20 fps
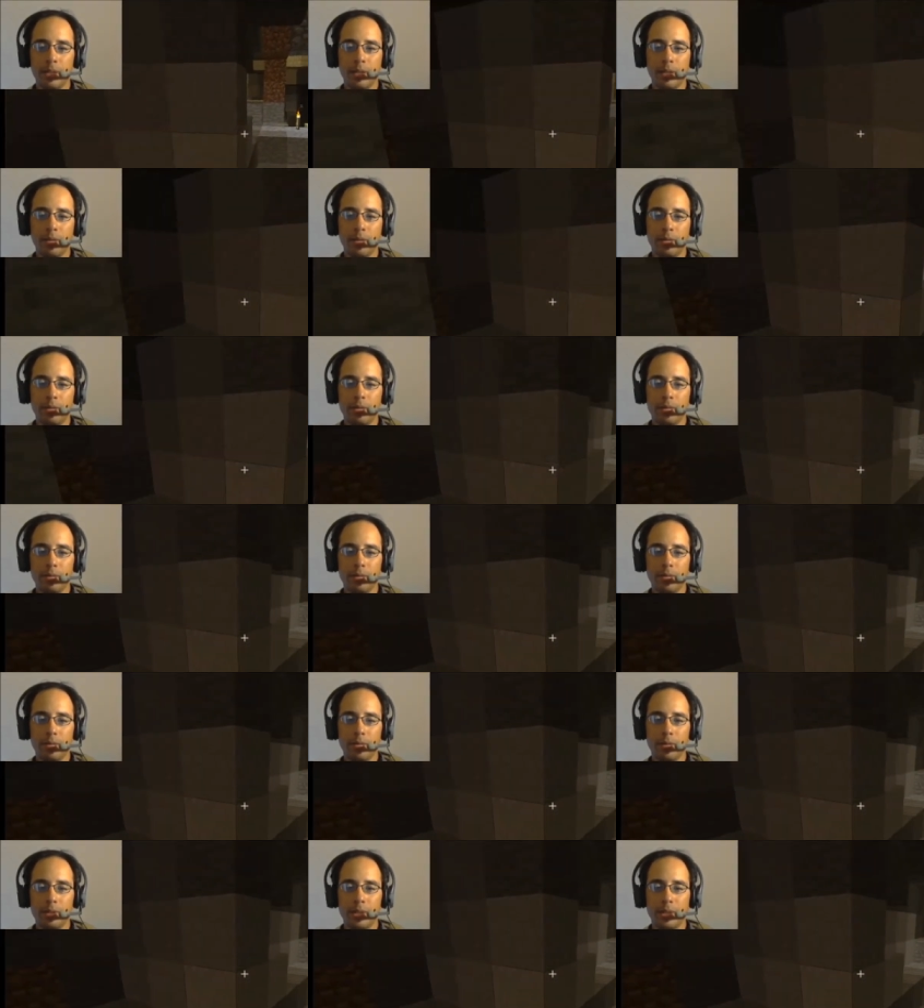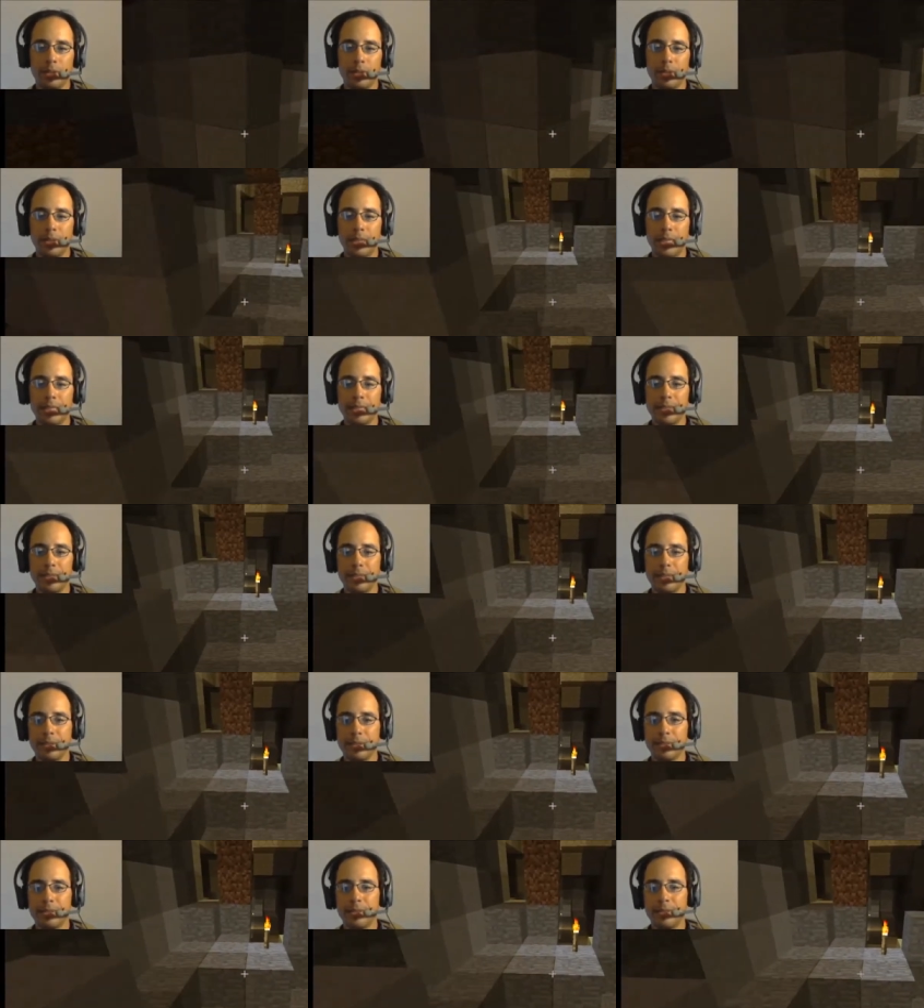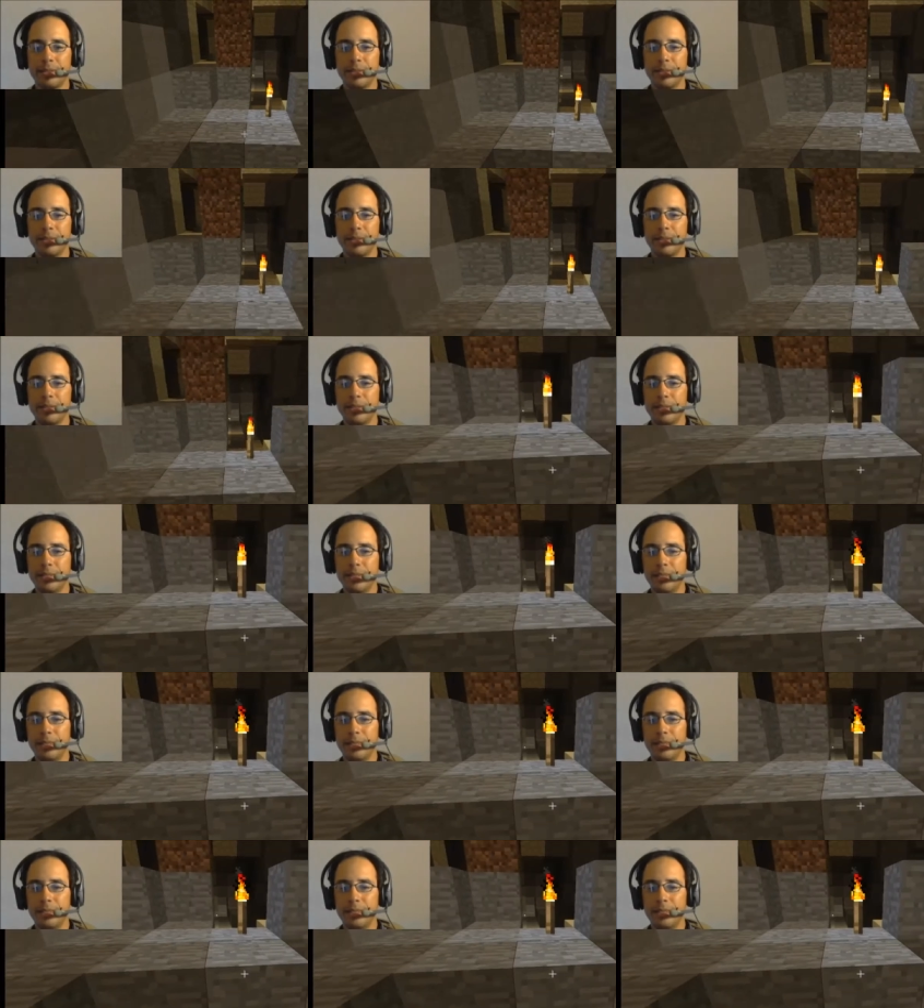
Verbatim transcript: Uh oh. I know that sound.